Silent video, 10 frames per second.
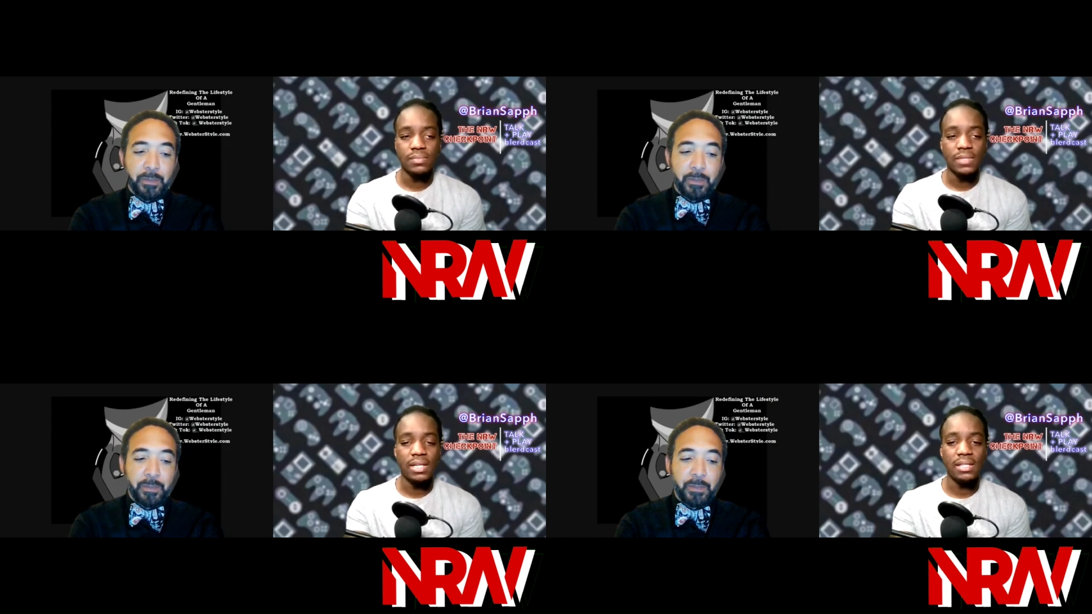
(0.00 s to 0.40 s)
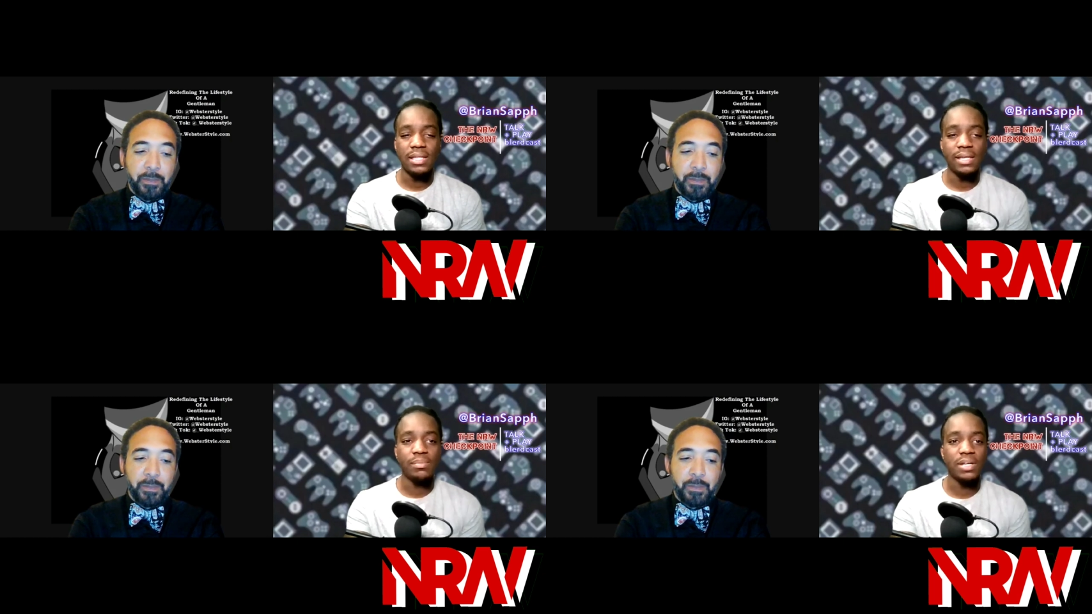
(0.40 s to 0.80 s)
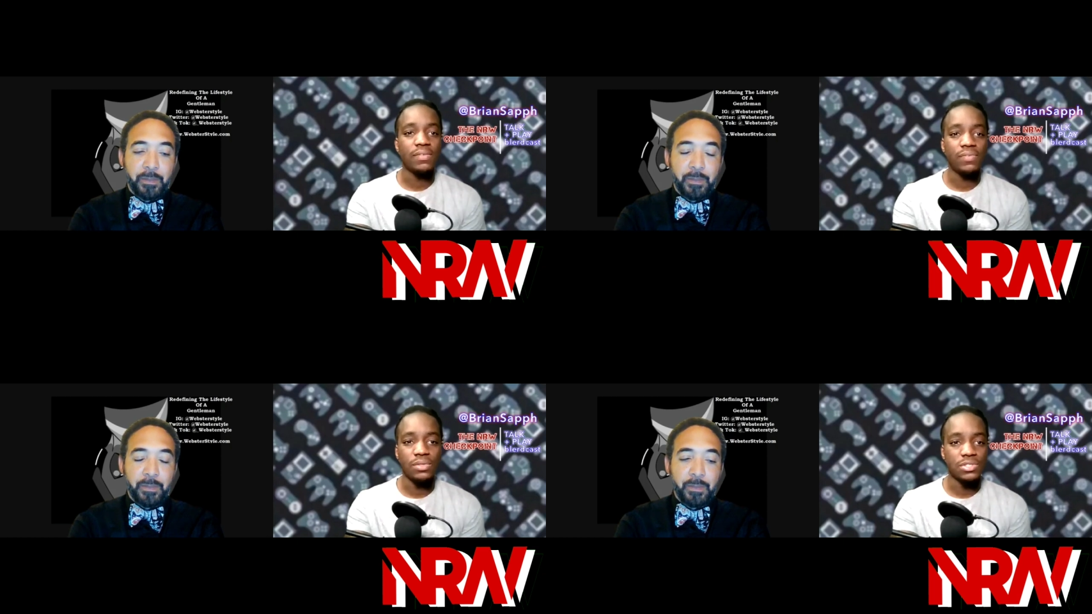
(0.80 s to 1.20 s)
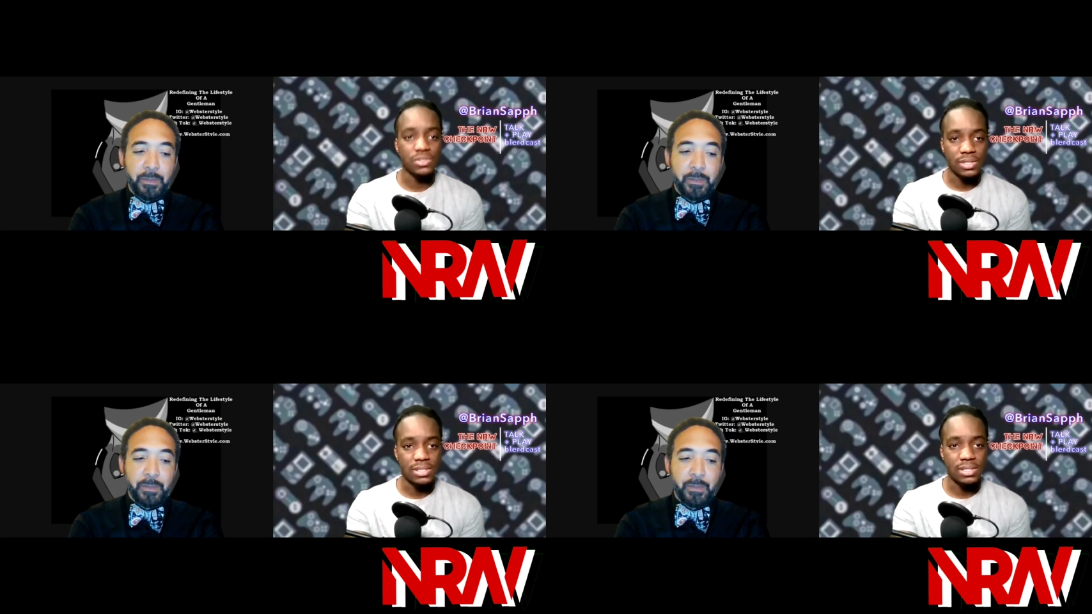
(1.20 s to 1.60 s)
Speaker 1: anything but
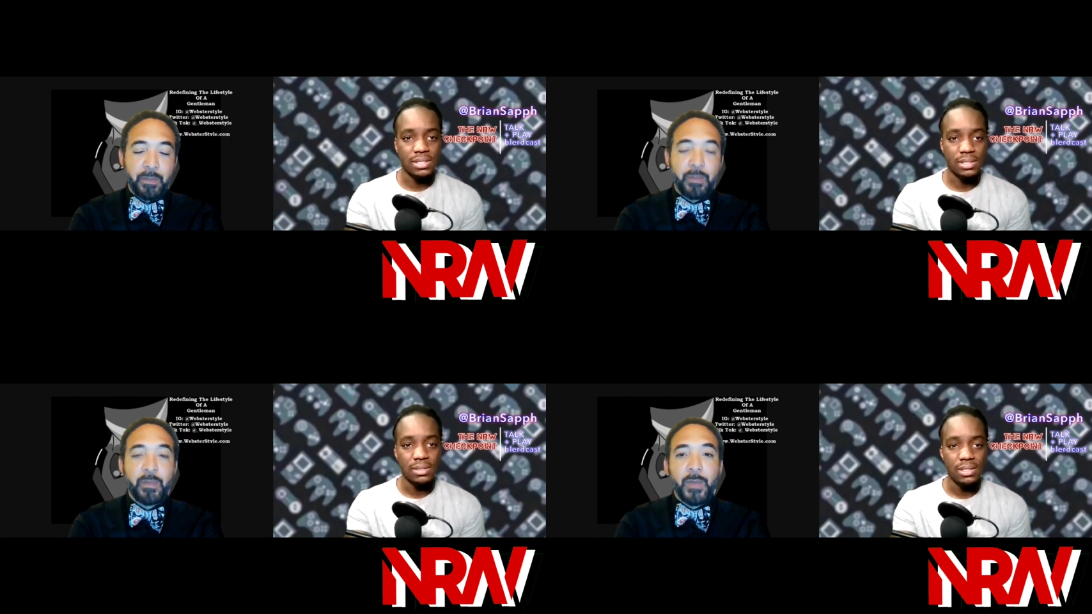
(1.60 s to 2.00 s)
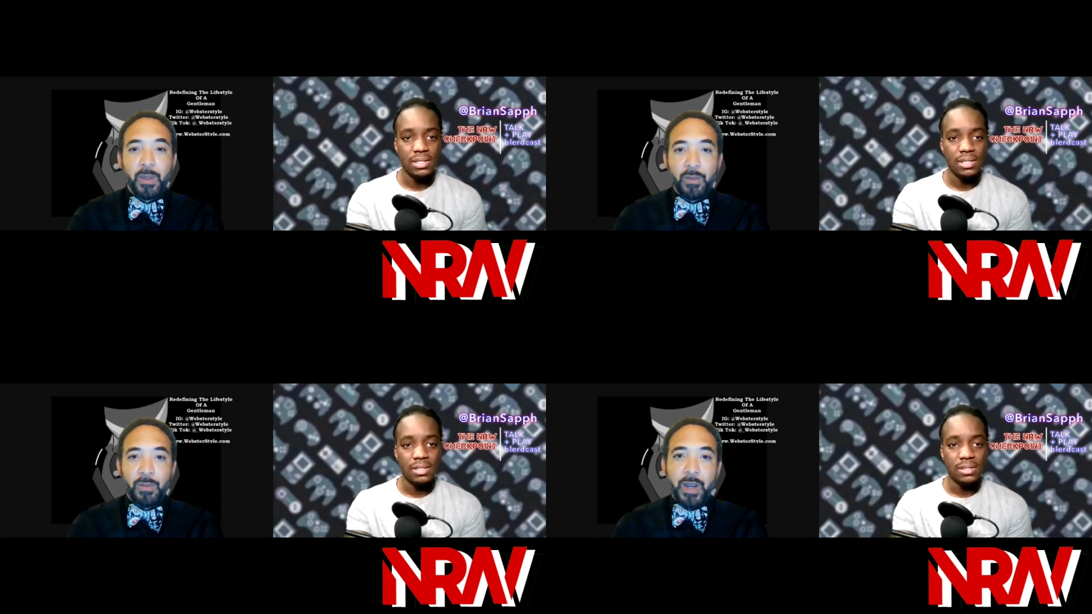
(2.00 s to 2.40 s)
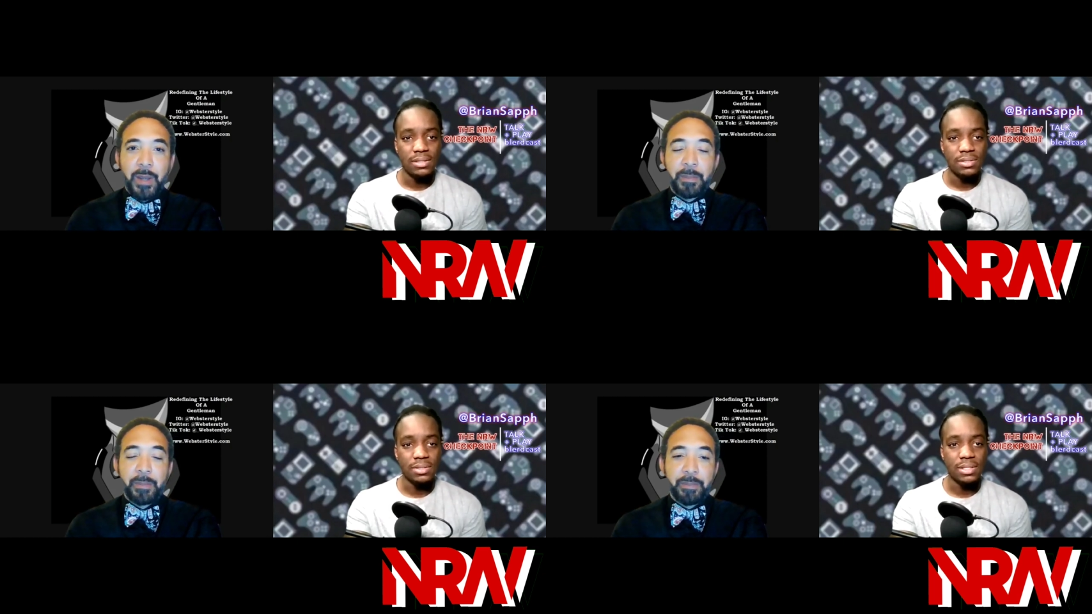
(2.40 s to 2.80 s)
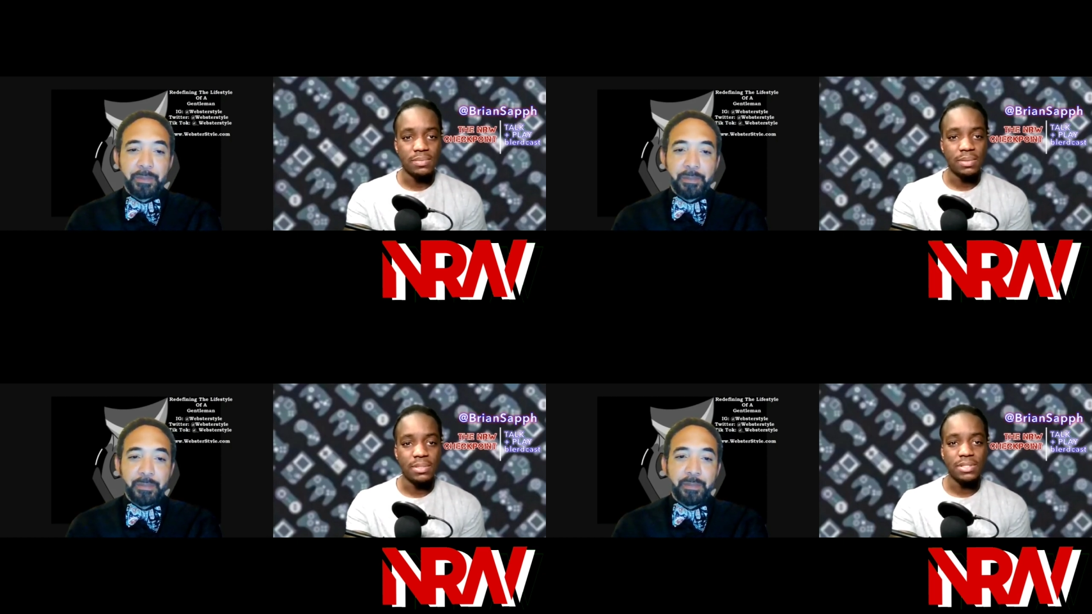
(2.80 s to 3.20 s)
futuristic. Right. So I'm,
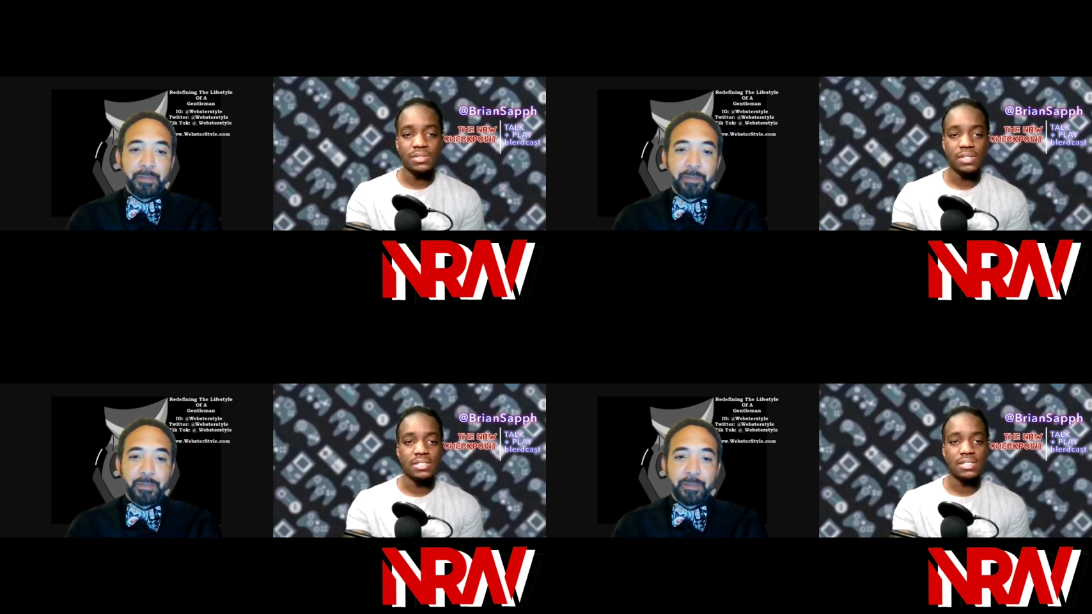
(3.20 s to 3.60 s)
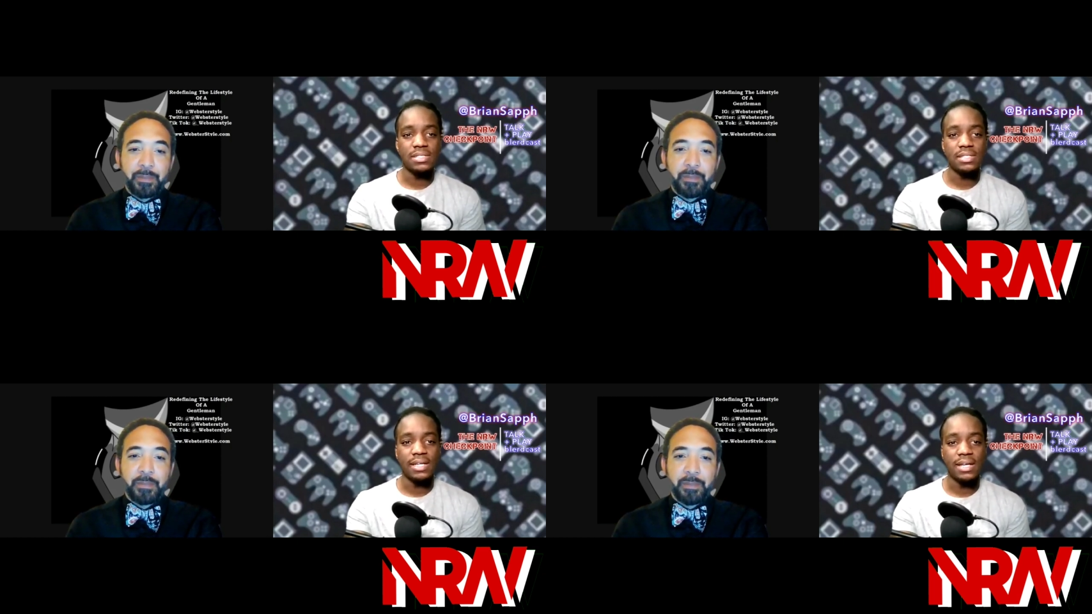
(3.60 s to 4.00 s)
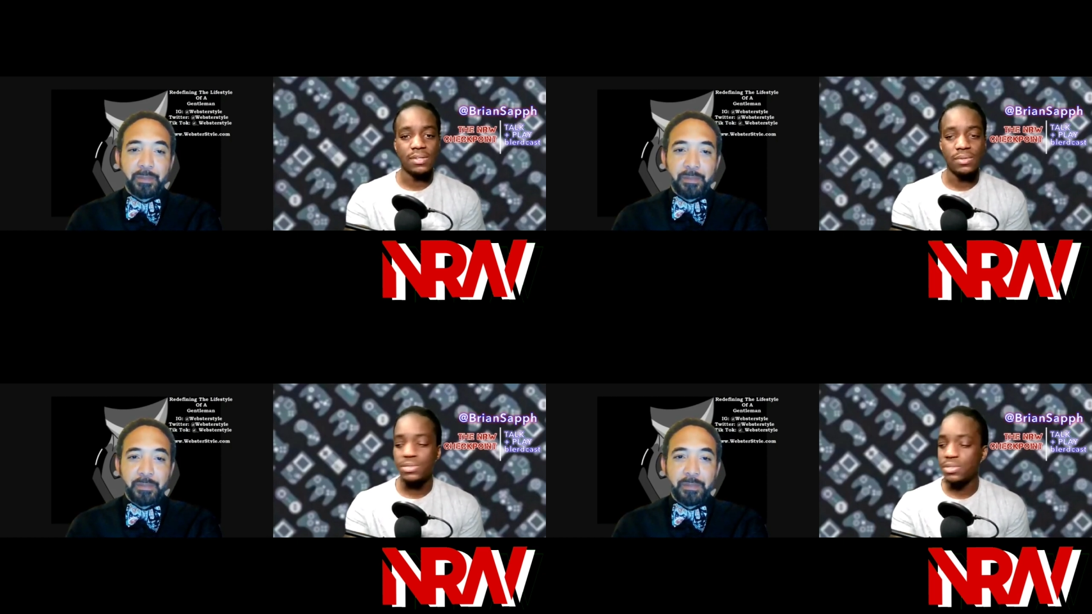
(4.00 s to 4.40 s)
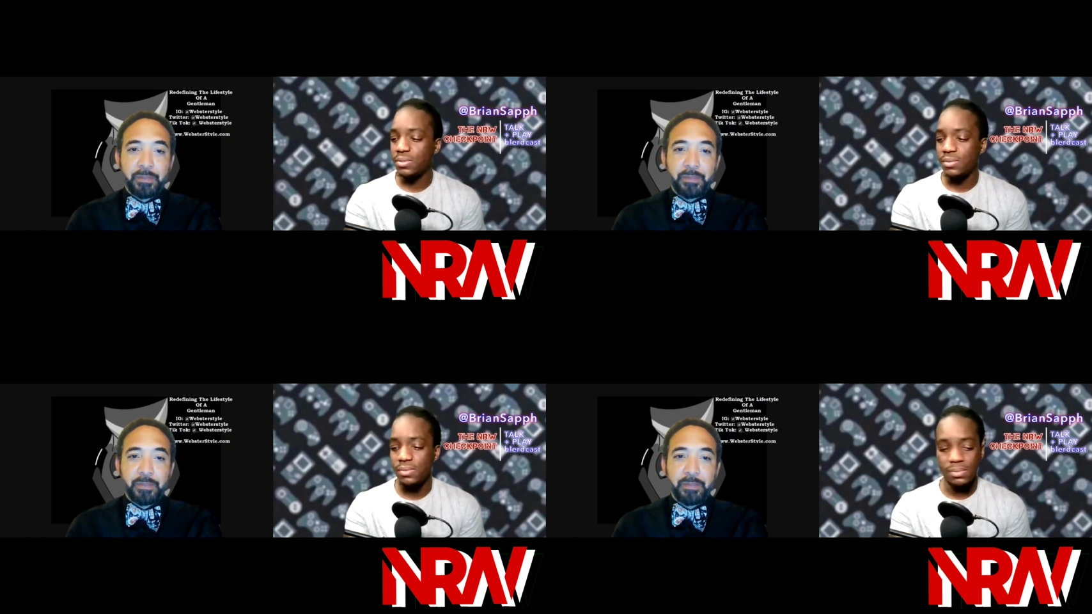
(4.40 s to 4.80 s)
I'm interested to see how those
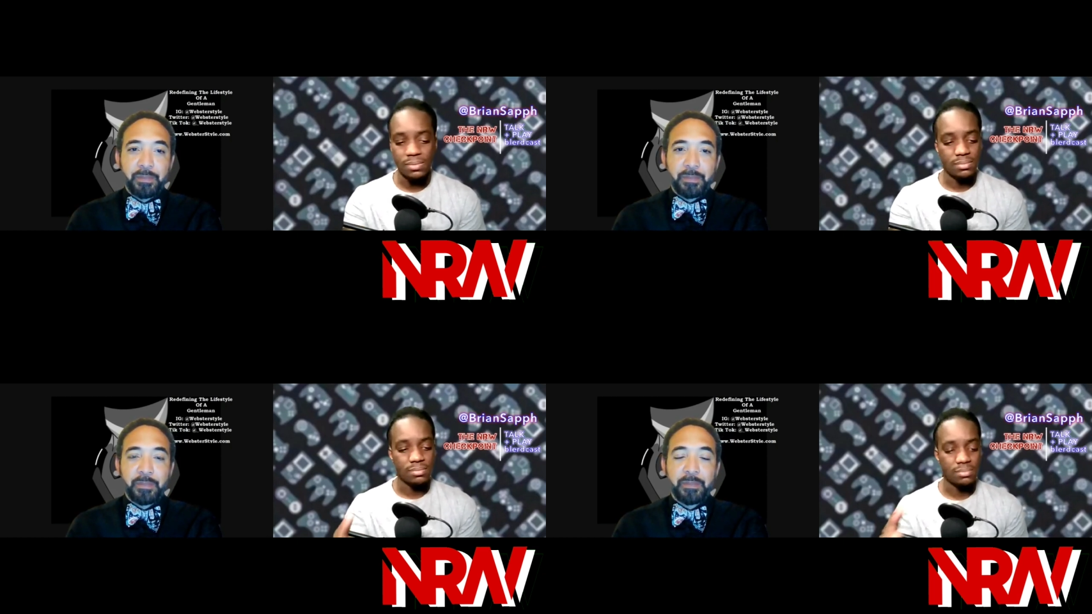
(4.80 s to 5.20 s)
two